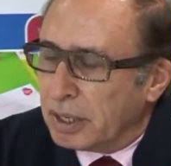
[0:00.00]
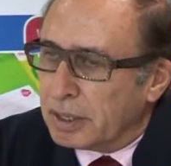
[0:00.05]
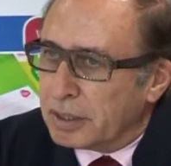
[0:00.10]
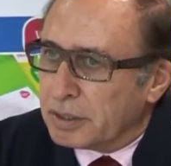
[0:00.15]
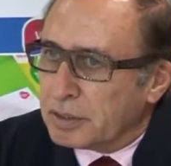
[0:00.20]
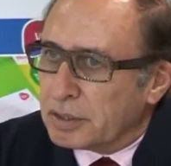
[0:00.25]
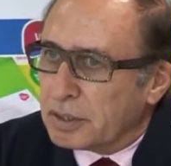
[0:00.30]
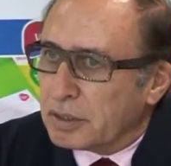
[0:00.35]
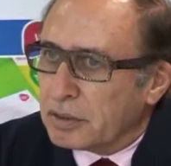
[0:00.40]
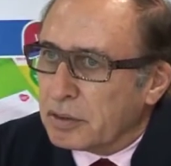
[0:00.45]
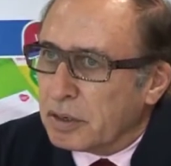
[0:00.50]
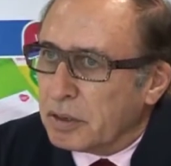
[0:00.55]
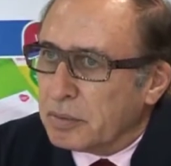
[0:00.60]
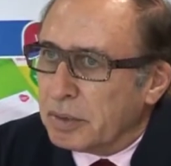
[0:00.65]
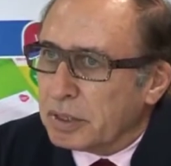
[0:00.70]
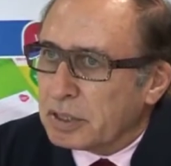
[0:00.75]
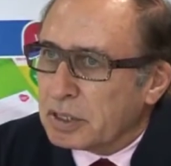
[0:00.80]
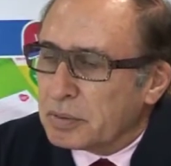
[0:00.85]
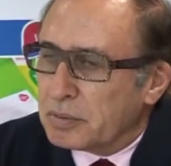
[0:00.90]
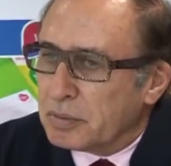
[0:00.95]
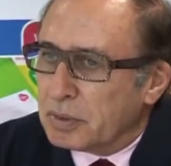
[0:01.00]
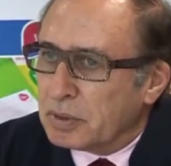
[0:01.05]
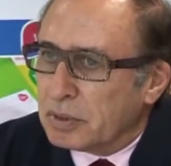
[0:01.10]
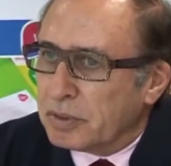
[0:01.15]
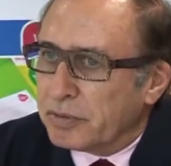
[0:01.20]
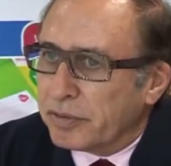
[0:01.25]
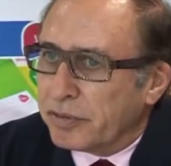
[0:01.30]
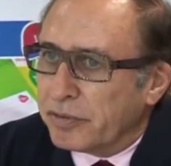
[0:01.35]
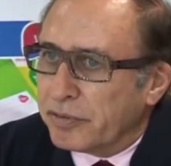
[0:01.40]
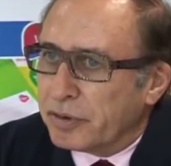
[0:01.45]
So a much more
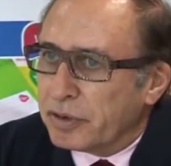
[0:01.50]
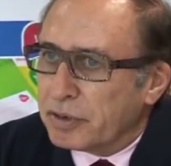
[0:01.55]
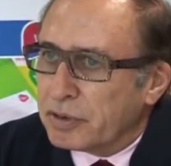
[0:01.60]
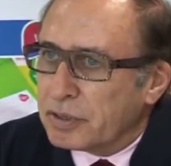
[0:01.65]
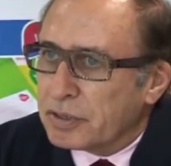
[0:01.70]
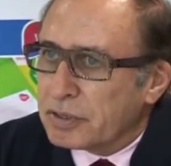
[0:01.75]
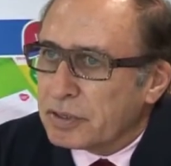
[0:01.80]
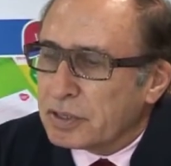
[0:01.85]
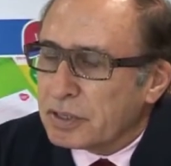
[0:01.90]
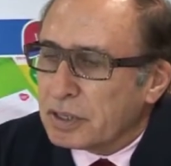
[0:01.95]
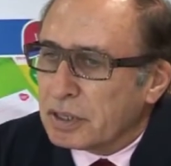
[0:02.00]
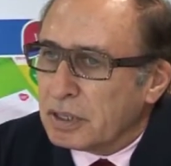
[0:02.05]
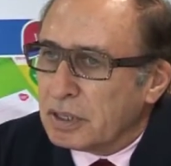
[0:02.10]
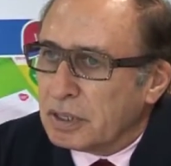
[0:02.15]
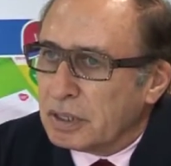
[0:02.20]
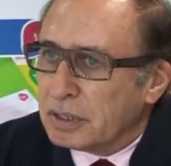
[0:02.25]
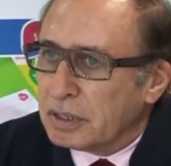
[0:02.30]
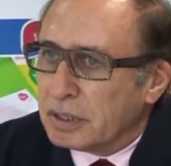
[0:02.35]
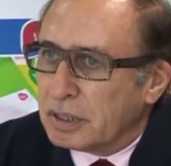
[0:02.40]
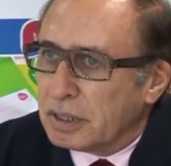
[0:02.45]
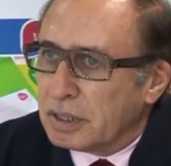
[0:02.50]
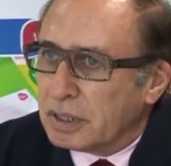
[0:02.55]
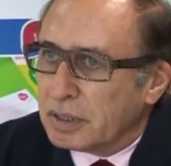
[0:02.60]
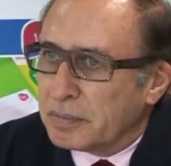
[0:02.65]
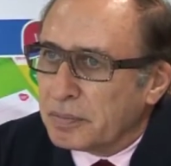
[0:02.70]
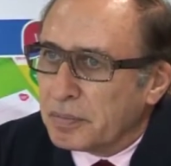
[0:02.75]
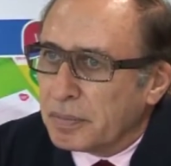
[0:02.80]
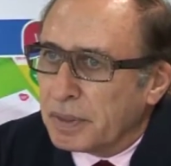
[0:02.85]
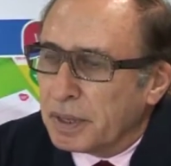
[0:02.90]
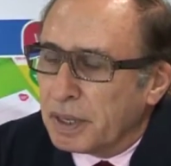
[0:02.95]
of a focus
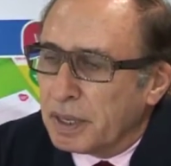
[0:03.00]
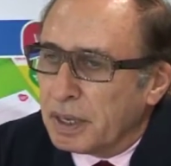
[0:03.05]
on